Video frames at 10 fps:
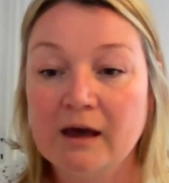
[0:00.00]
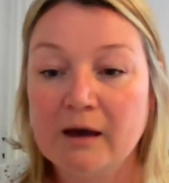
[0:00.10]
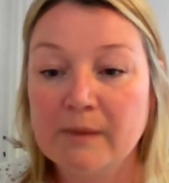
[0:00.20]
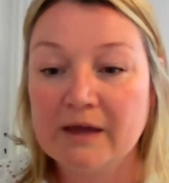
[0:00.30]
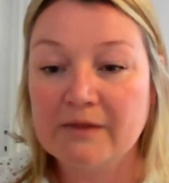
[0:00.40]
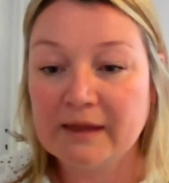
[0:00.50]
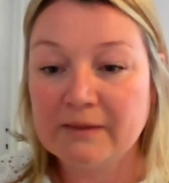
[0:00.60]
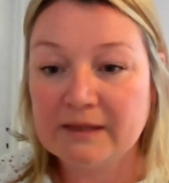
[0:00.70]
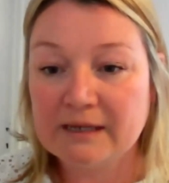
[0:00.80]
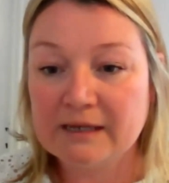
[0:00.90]
And
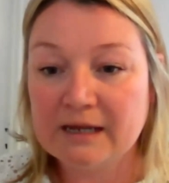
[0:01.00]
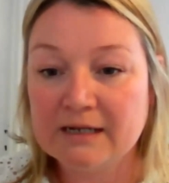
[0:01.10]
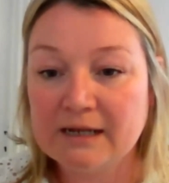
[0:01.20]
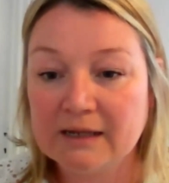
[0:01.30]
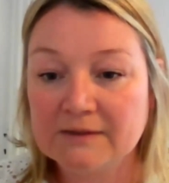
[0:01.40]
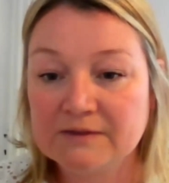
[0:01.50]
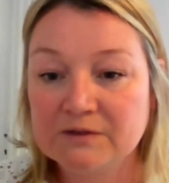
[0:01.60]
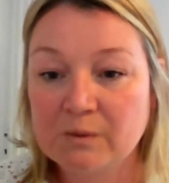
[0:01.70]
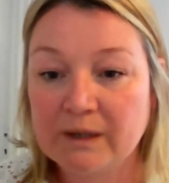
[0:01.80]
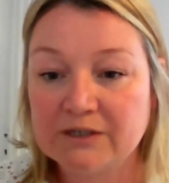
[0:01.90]
then the
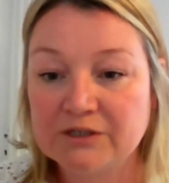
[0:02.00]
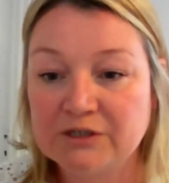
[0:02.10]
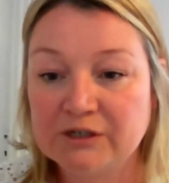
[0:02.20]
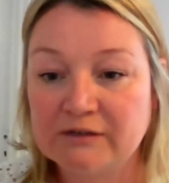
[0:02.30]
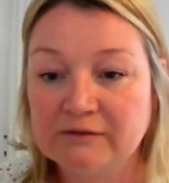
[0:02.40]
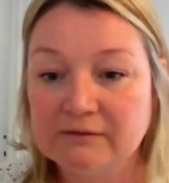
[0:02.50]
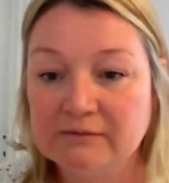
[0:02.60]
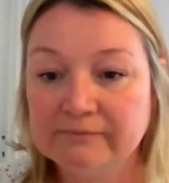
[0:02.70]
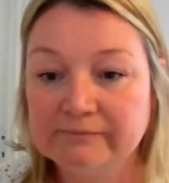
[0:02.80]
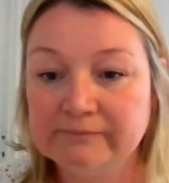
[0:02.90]
next question,
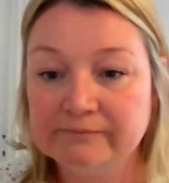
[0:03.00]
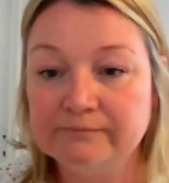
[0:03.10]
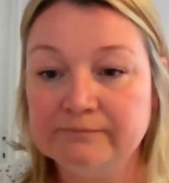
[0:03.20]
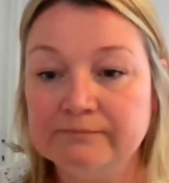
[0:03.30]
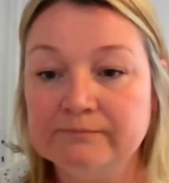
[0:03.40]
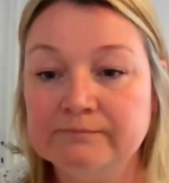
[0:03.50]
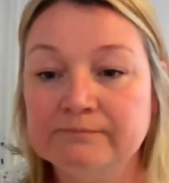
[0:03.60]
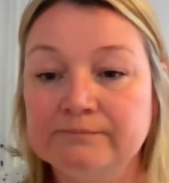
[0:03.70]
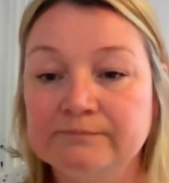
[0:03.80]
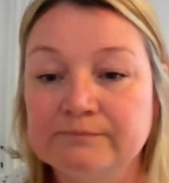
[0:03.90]

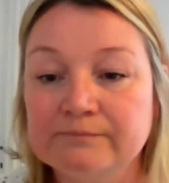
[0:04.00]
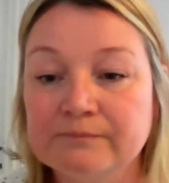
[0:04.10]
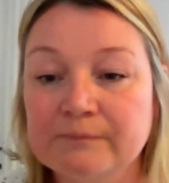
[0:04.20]
I'm